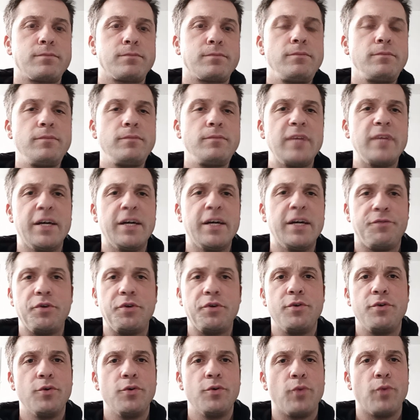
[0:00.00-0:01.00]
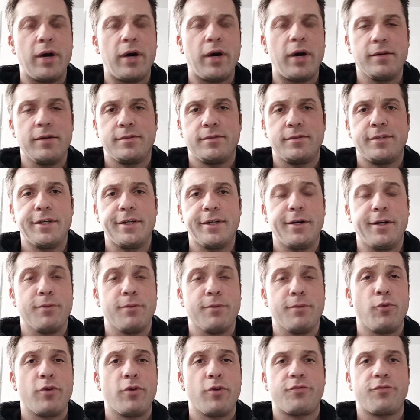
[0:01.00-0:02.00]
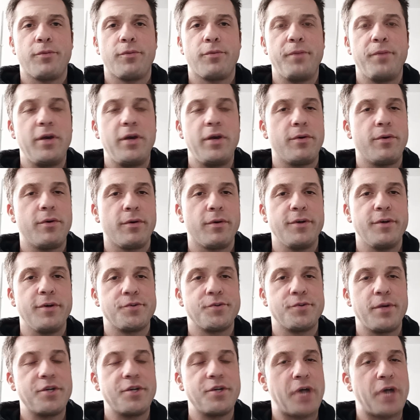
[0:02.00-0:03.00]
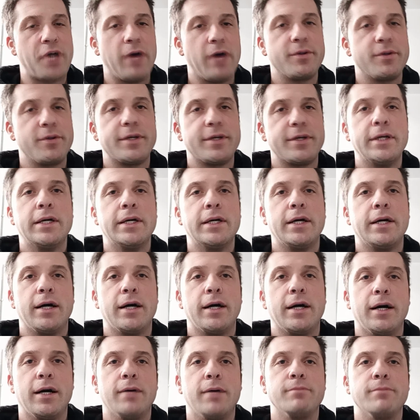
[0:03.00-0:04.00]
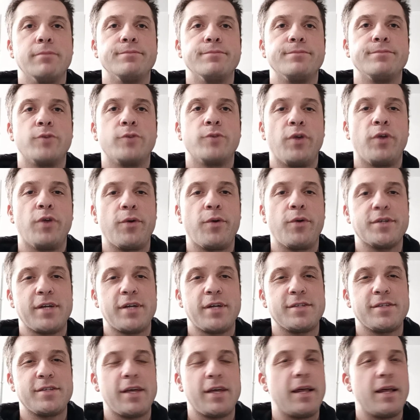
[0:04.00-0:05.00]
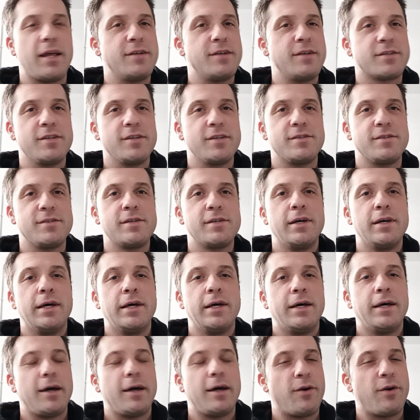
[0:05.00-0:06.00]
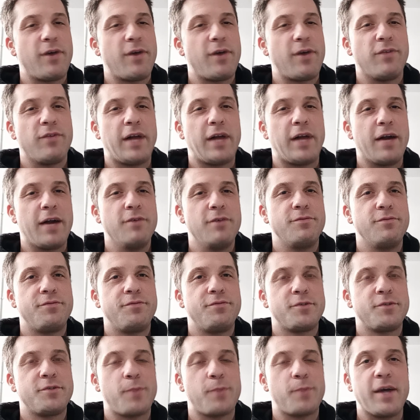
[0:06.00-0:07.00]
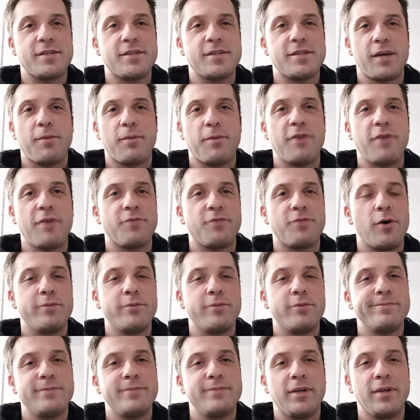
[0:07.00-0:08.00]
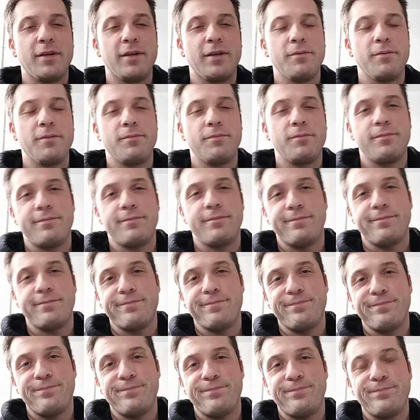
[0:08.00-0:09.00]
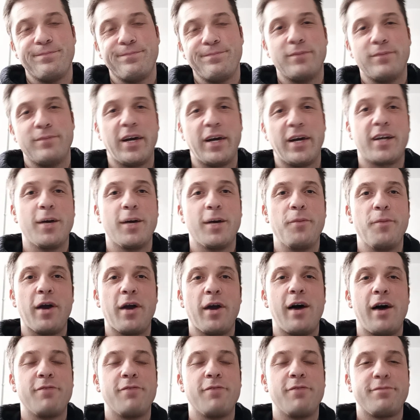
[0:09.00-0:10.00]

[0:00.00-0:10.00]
If you do want to hear more from me, you can always reach out. The only reason I say that is because I don't have a lot of space on my phone, and it might cut me off